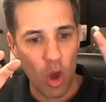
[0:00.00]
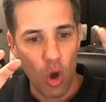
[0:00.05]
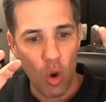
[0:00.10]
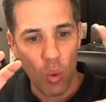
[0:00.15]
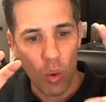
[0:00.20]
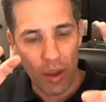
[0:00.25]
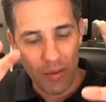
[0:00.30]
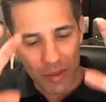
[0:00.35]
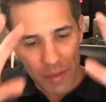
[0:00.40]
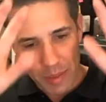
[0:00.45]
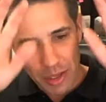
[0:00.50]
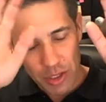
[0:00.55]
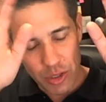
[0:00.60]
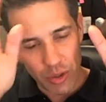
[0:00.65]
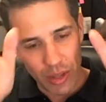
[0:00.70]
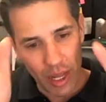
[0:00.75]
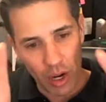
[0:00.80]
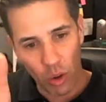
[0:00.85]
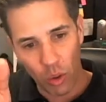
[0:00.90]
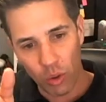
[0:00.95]
We have to make
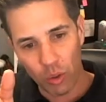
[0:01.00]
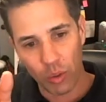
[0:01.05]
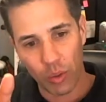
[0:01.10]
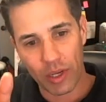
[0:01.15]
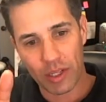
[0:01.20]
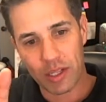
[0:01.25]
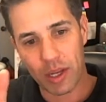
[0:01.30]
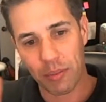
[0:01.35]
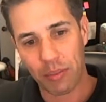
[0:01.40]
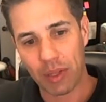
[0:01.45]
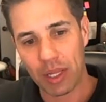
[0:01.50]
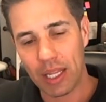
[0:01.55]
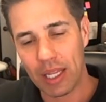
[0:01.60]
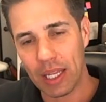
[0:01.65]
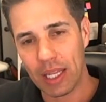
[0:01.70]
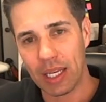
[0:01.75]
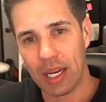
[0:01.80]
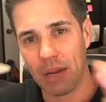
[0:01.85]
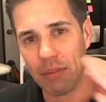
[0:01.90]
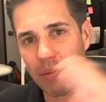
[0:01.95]
sure that old one is
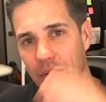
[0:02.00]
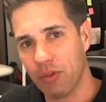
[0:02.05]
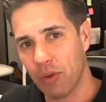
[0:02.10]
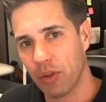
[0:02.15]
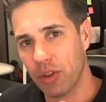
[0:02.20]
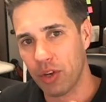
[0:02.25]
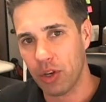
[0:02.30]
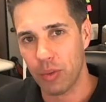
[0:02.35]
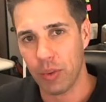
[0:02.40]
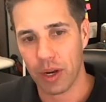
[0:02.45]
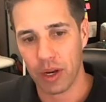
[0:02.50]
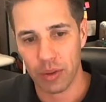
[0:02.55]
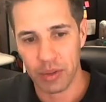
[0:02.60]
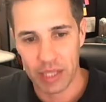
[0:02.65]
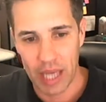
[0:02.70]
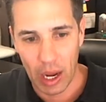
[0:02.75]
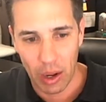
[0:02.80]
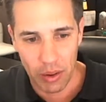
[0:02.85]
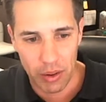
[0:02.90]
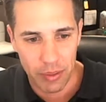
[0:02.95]
completely done before the new one
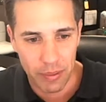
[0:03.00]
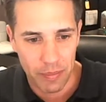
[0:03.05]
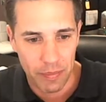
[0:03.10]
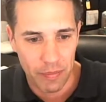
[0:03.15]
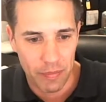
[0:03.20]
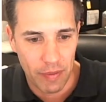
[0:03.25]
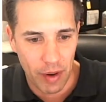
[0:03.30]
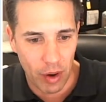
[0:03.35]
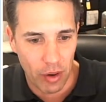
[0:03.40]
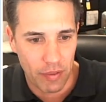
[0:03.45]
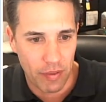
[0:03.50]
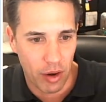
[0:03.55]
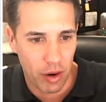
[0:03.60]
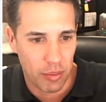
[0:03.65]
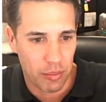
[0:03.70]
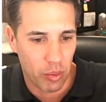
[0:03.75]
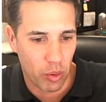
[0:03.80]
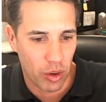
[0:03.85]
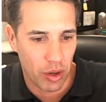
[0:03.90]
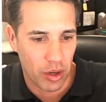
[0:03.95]
goes out. Very, very
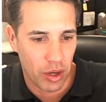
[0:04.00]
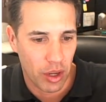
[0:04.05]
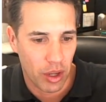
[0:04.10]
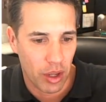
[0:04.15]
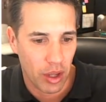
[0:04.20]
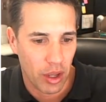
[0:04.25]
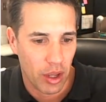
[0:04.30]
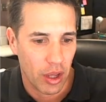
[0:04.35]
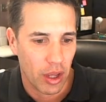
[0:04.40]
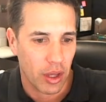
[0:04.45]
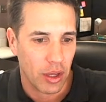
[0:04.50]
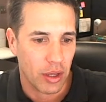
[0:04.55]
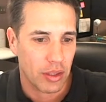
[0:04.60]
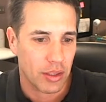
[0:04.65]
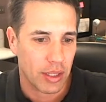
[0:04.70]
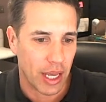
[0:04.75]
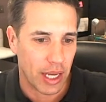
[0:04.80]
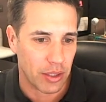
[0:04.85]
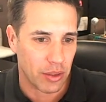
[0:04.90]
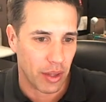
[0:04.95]
important.
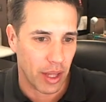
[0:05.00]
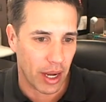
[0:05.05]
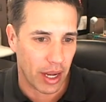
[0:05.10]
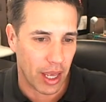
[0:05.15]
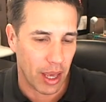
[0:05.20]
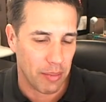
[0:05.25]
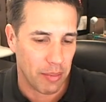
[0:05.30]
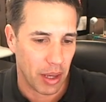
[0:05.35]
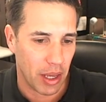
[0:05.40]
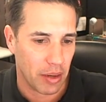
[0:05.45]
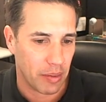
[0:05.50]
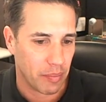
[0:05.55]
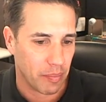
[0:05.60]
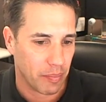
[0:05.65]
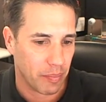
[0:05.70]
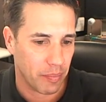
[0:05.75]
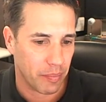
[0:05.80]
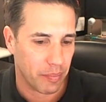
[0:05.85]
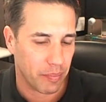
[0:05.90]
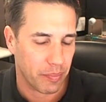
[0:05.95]
Schedule that campaign.
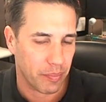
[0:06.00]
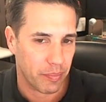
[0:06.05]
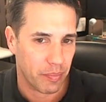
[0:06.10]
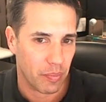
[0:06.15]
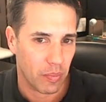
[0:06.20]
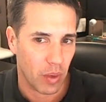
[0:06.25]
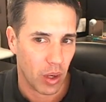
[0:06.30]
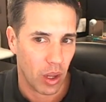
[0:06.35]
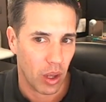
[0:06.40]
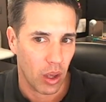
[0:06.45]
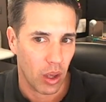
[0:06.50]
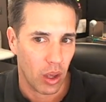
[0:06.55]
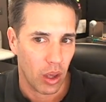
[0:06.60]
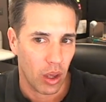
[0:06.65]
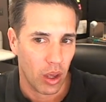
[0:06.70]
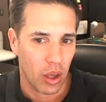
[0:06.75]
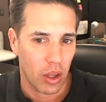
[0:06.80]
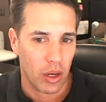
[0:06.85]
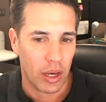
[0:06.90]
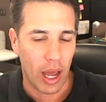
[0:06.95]

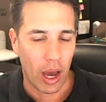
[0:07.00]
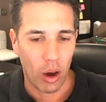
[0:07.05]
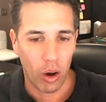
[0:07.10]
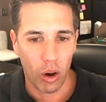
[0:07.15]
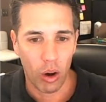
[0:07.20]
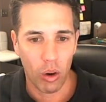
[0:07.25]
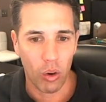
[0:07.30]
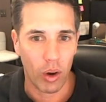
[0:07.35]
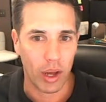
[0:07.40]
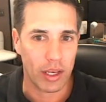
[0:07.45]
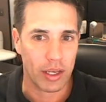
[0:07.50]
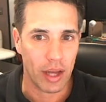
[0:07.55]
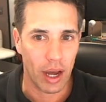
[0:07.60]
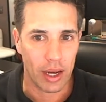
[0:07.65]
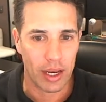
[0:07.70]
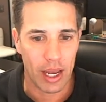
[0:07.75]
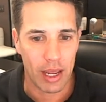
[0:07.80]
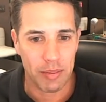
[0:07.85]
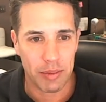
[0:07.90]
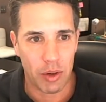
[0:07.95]
Now, I
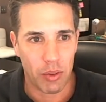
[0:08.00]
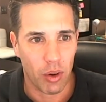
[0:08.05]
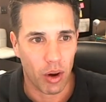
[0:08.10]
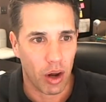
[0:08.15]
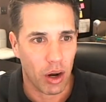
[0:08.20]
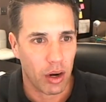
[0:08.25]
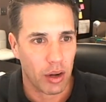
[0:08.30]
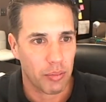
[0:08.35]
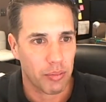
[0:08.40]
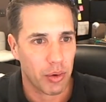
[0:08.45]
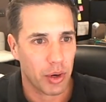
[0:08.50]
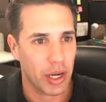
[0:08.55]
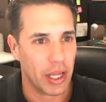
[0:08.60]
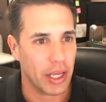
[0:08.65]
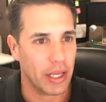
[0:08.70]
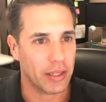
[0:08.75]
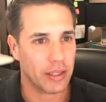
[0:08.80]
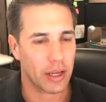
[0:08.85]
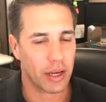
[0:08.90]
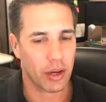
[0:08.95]
named it wrong.
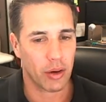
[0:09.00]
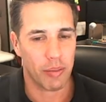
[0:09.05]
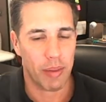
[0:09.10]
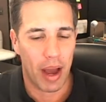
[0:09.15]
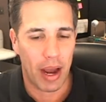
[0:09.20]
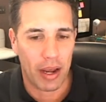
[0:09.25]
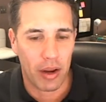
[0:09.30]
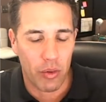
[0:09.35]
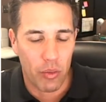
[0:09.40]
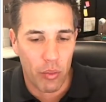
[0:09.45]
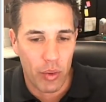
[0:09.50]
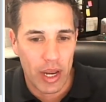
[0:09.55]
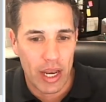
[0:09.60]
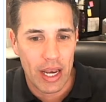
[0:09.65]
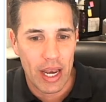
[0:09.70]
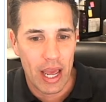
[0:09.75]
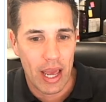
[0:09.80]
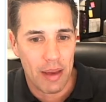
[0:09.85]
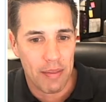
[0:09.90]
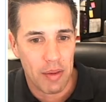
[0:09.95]
Pretty easy to go back and
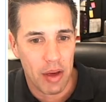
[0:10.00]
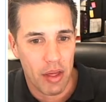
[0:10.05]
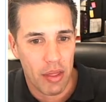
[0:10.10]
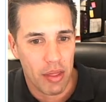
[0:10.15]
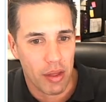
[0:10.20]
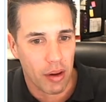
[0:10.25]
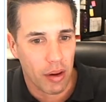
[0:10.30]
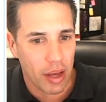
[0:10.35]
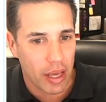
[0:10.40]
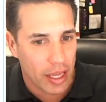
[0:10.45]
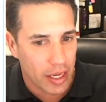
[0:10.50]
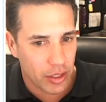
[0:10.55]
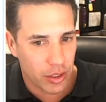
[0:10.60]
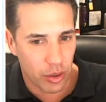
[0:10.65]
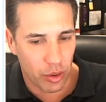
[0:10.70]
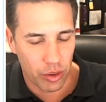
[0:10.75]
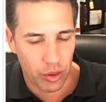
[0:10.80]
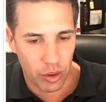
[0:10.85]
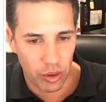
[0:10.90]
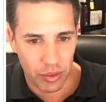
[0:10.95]
rename the
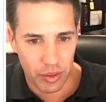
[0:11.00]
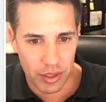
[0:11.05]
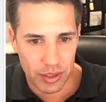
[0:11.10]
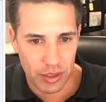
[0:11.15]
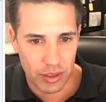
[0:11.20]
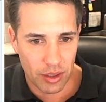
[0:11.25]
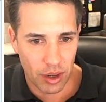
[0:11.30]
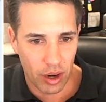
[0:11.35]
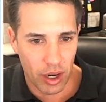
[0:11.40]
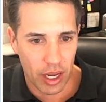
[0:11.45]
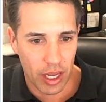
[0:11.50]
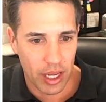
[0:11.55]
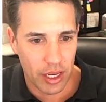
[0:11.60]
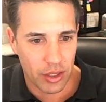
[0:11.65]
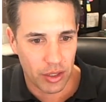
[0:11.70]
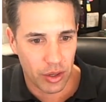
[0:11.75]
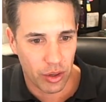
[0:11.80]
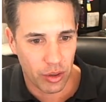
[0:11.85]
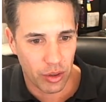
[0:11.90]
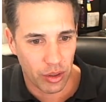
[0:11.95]
internal. This is our
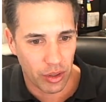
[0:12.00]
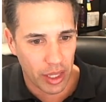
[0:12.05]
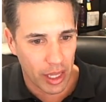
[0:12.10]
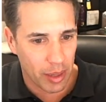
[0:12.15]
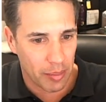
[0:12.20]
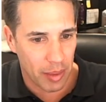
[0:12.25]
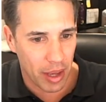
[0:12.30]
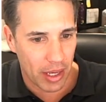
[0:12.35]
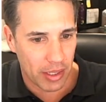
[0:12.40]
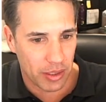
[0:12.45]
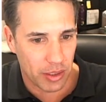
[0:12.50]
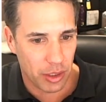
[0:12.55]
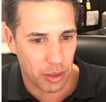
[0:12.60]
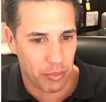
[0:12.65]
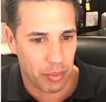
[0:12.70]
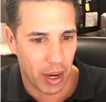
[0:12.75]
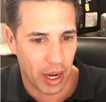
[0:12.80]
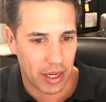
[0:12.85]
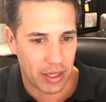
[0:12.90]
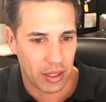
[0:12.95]
internal name, S2
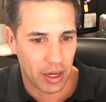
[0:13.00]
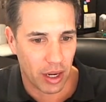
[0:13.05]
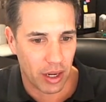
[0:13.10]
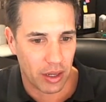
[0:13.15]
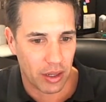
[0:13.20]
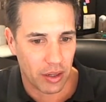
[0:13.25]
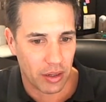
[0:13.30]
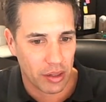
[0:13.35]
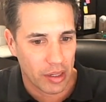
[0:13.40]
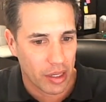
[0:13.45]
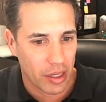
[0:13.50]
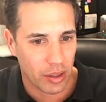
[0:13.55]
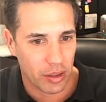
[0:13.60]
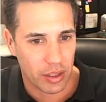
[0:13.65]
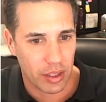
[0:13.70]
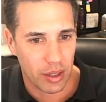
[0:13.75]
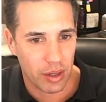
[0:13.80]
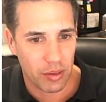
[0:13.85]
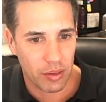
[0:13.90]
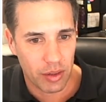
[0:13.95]
Python,
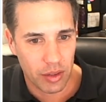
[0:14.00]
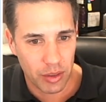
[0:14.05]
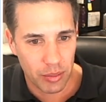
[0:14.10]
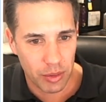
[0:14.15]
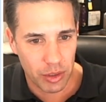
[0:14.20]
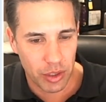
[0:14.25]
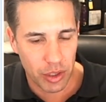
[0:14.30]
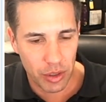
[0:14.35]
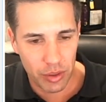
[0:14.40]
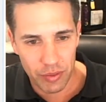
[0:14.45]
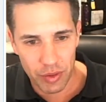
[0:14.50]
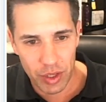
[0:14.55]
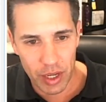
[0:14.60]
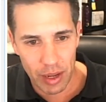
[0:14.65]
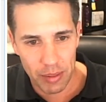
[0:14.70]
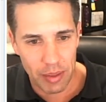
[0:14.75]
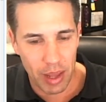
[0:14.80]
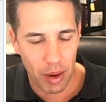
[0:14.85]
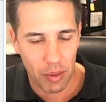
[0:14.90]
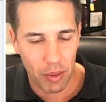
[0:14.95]
number 2, if you named that